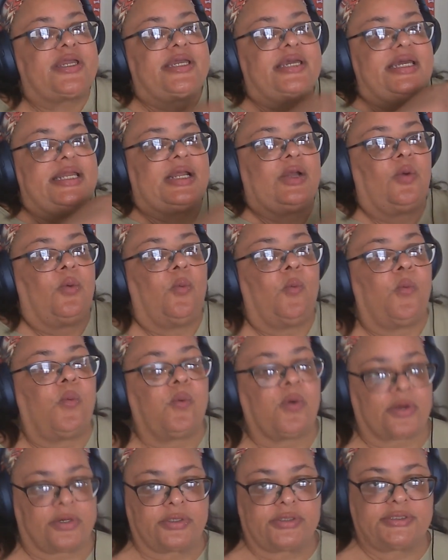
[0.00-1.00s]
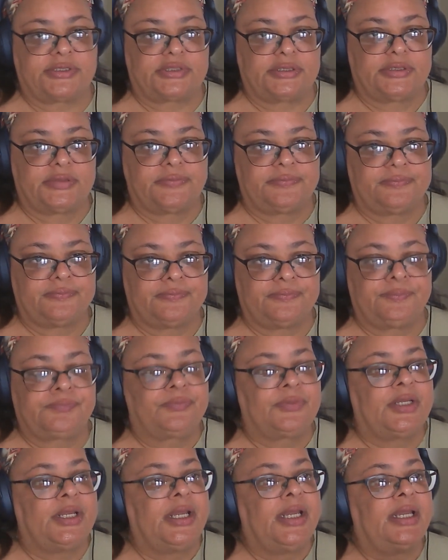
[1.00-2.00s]
are getting worse.
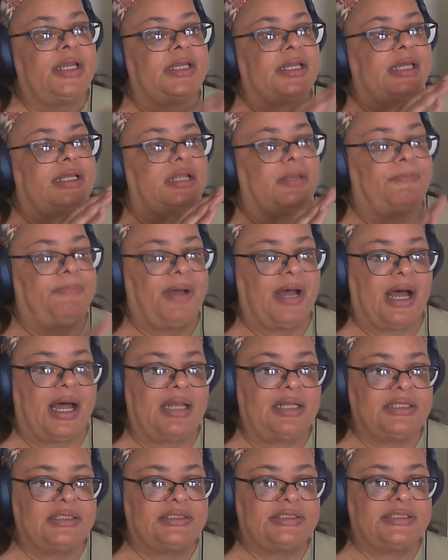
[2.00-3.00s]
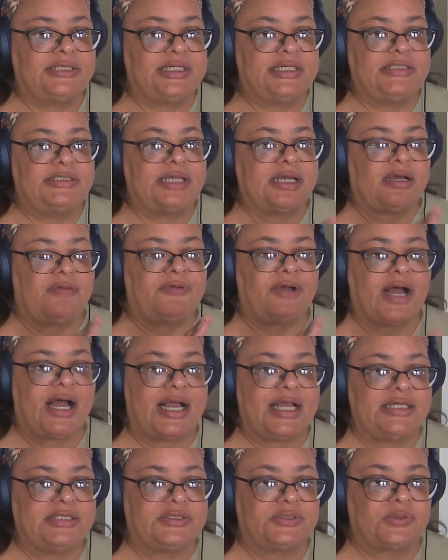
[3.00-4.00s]
And the policies of
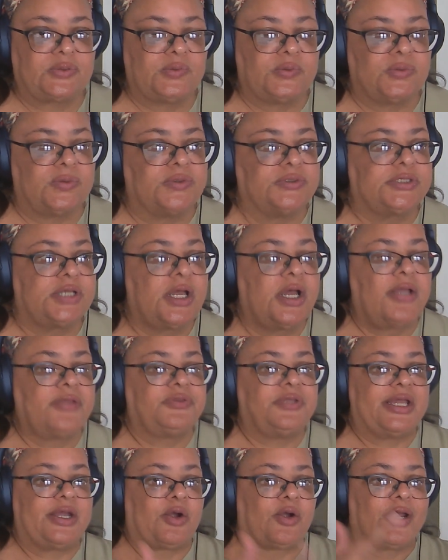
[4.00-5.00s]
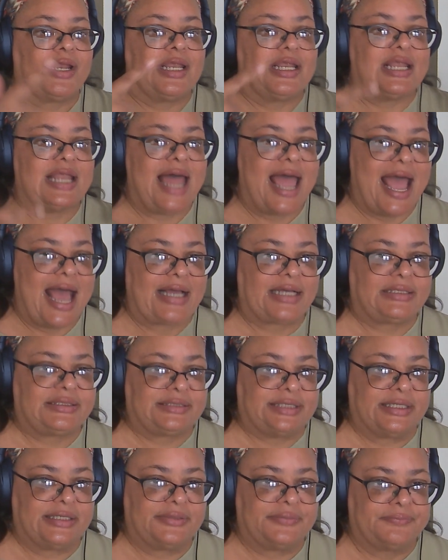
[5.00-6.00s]
high schools, they are
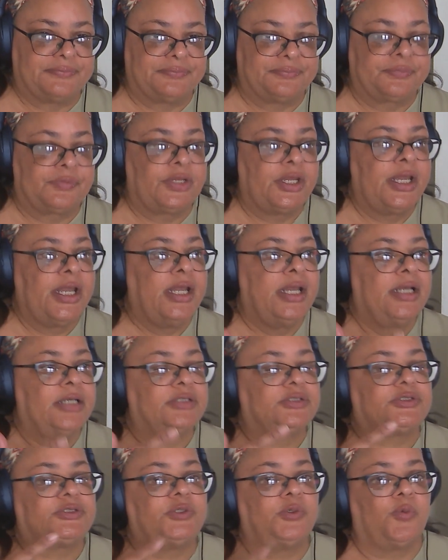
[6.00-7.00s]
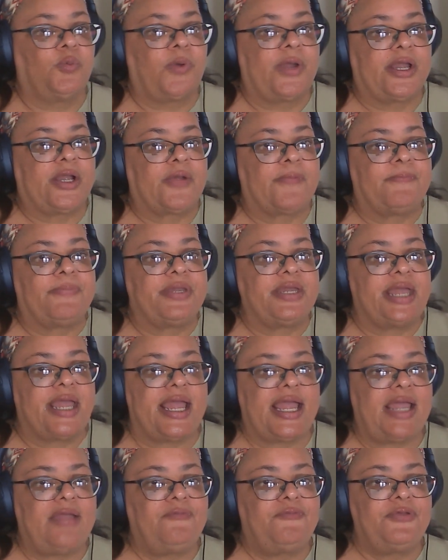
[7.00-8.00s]
laxing to where
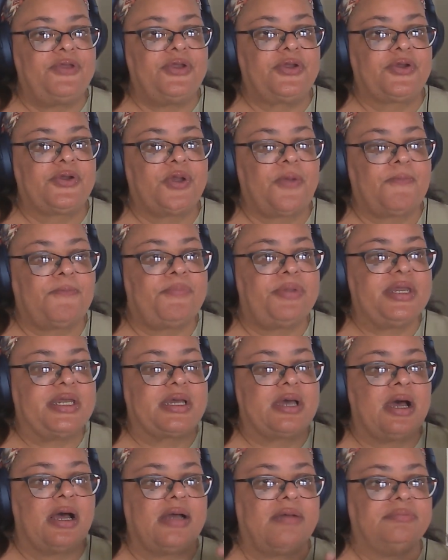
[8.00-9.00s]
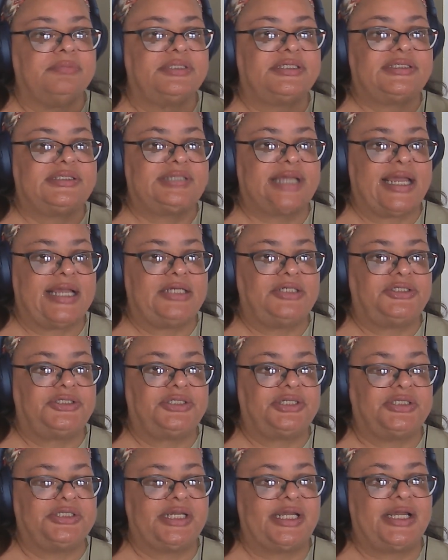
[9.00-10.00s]
behavior becomes
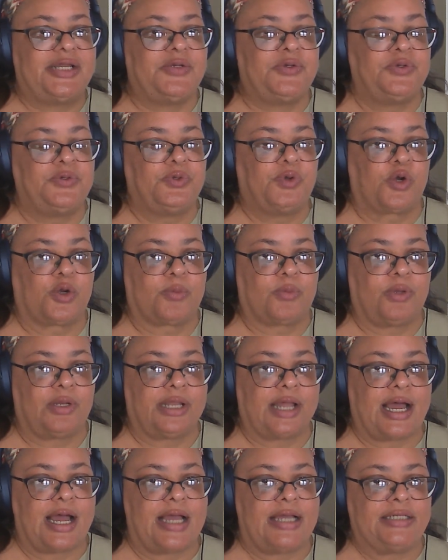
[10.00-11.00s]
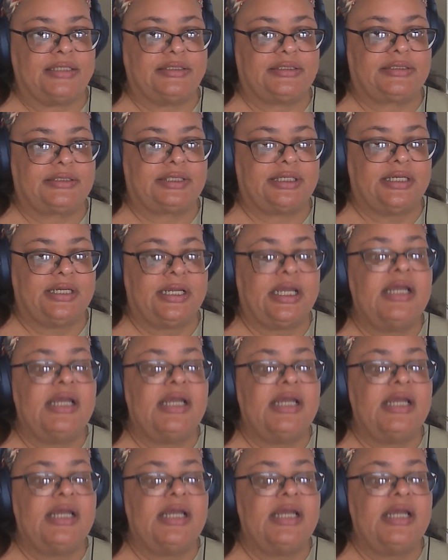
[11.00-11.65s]
sanctioned and normalized